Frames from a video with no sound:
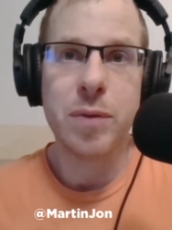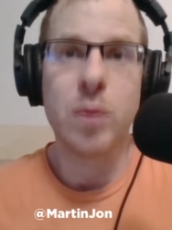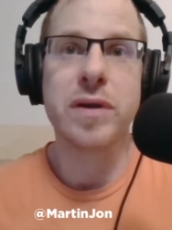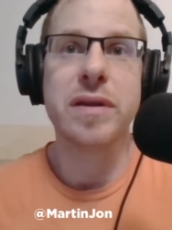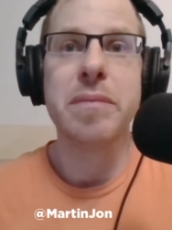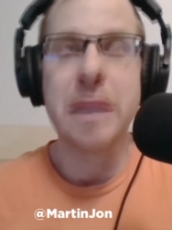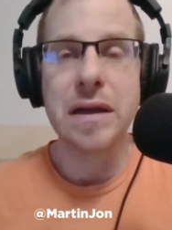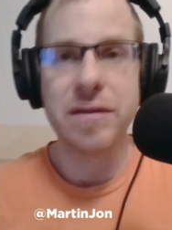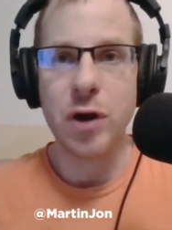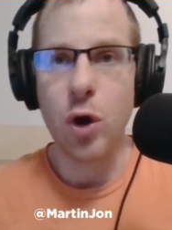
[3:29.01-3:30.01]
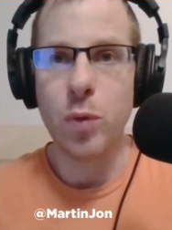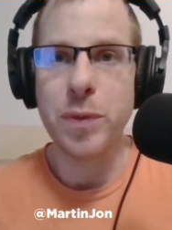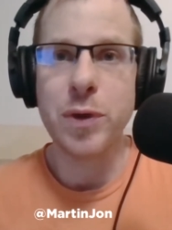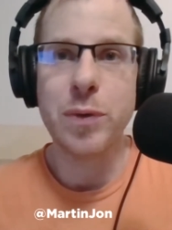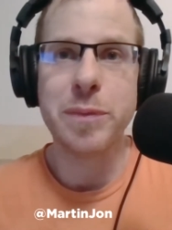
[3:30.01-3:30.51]
but we're in the middle of an
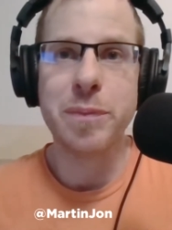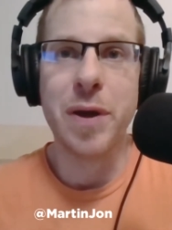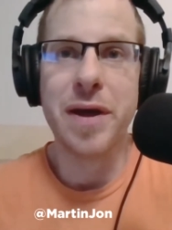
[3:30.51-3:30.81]
opioid